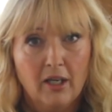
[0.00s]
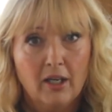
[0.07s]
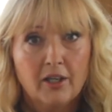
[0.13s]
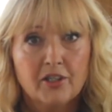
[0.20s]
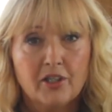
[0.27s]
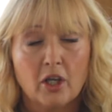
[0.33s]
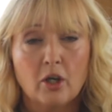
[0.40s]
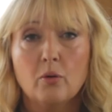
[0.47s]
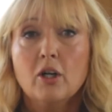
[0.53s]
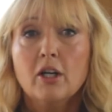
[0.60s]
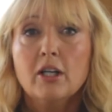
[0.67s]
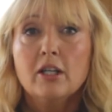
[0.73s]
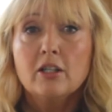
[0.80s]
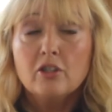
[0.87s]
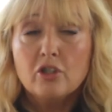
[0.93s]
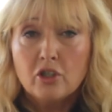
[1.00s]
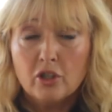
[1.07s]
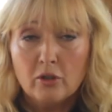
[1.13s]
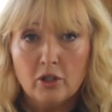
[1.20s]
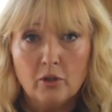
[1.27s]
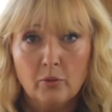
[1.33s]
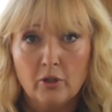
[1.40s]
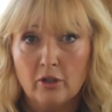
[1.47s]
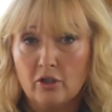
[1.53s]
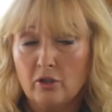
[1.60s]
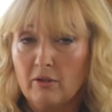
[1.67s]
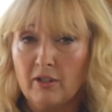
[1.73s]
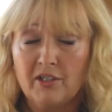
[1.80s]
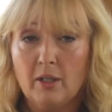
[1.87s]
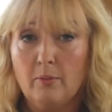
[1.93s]
So do your work during
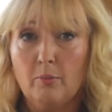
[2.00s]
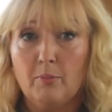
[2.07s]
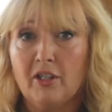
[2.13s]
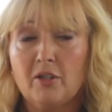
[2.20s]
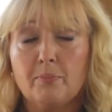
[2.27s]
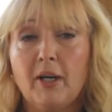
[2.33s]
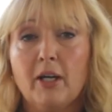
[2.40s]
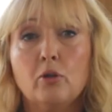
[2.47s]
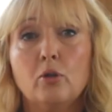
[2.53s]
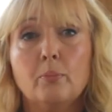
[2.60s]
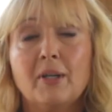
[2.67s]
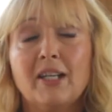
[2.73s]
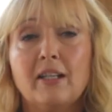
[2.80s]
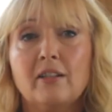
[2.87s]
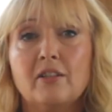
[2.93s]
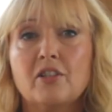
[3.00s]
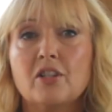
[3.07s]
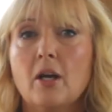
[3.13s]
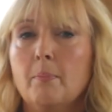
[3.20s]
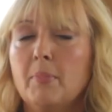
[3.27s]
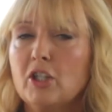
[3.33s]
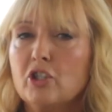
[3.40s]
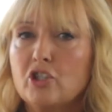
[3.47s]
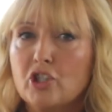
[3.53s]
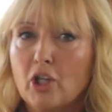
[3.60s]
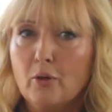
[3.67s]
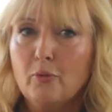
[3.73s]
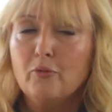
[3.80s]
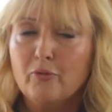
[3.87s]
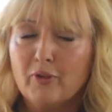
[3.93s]
the summer months by all means, but
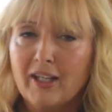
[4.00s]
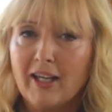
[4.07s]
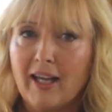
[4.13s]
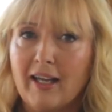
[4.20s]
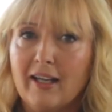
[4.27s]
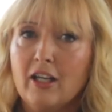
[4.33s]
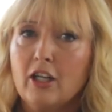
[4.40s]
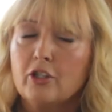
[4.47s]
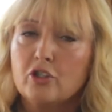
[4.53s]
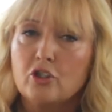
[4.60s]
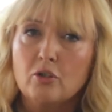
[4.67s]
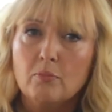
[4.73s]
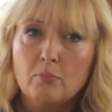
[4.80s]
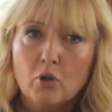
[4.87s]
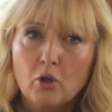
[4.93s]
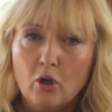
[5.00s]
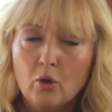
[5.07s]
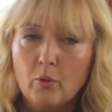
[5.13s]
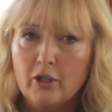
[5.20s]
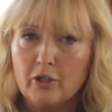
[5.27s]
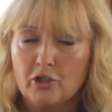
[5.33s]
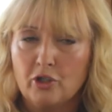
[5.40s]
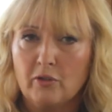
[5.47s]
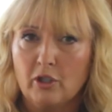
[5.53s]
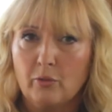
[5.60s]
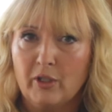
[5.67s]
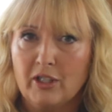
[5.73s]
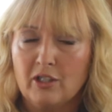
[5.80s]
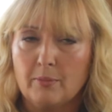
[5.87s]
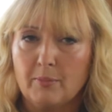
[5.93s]
don't forget to do more work during the
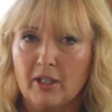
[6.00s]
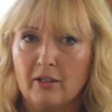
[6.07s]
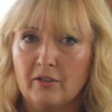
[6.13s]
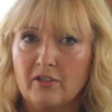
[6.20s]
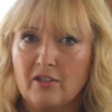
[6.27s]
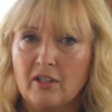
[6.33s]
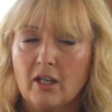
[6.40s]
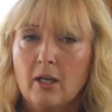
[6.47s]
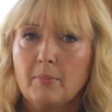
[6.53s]
winter months,